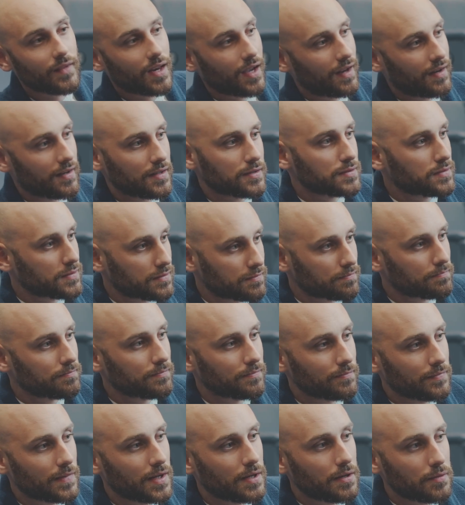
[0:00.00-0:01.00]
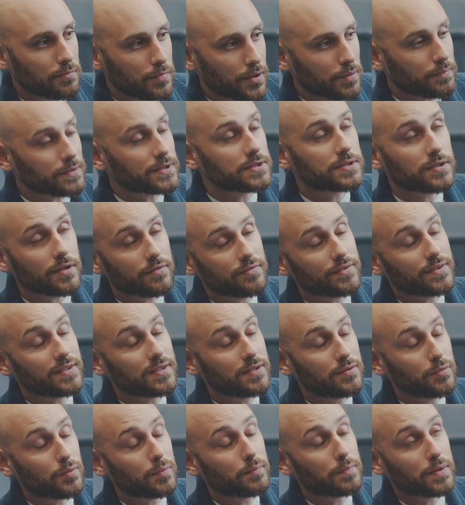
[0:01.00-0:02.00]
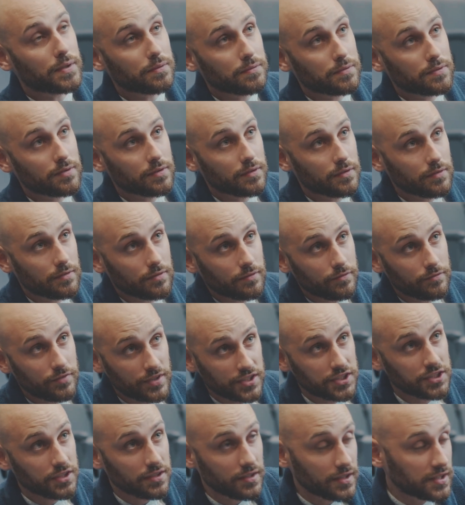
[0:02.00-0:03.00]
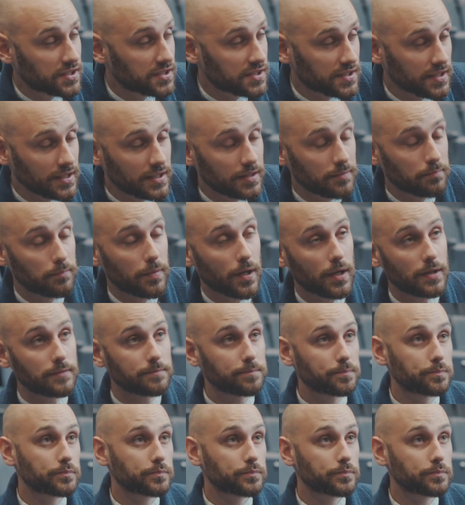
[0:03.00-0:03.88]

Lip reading: and it's probably stuff that you won't be able to visually see, but